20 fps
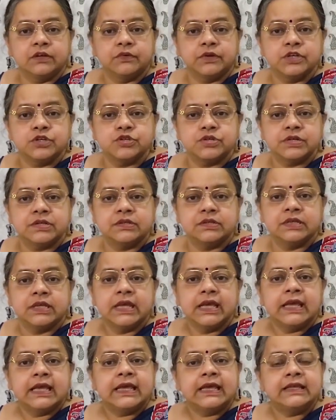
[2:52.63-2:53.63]
Christians
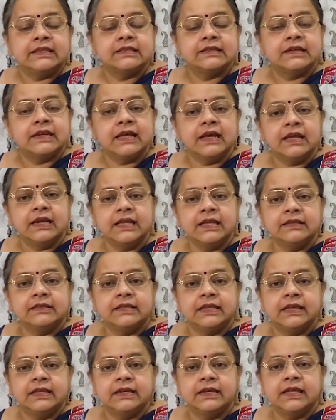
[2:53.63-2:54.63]
is clearly
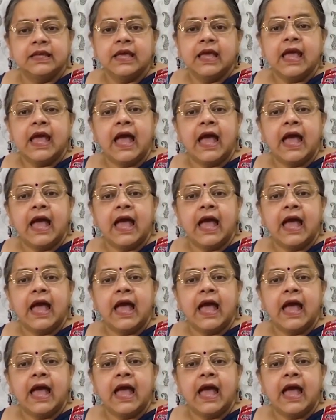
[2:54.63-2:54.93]
seen,